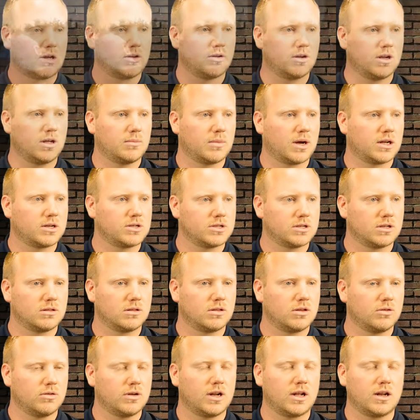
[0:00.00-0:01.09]
couldn't
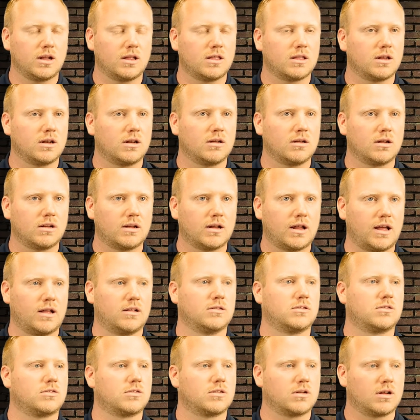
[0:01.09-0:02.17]
imagine doing anything
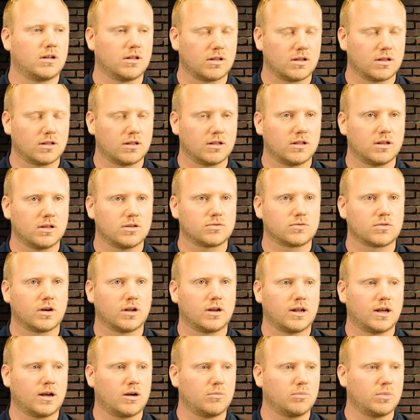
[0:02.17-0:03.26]
else other than this
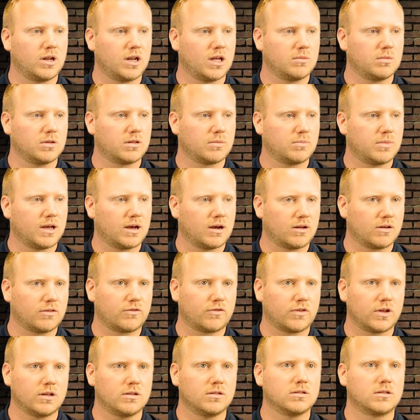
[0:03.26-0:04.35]
right now, and being able to be out in a
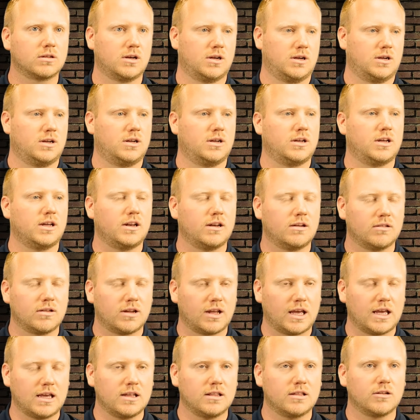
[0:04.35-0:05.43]
field in
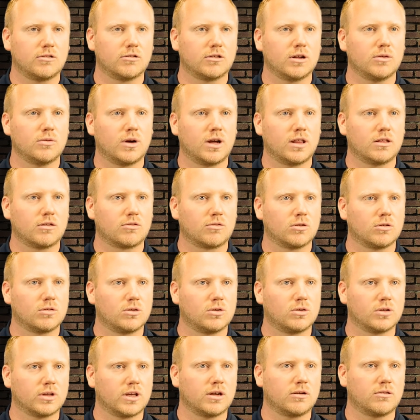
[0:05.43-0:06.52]
80-degree weather
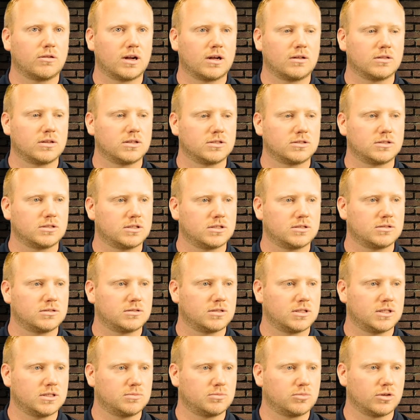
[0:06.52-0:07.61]
all year round is
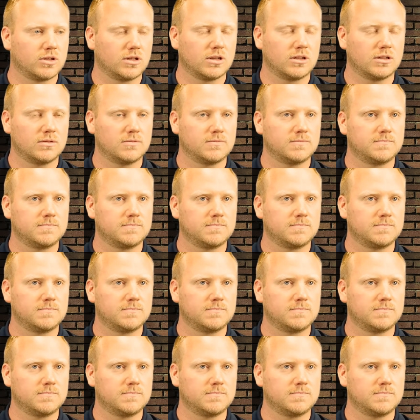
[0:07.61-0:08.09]
brilliant.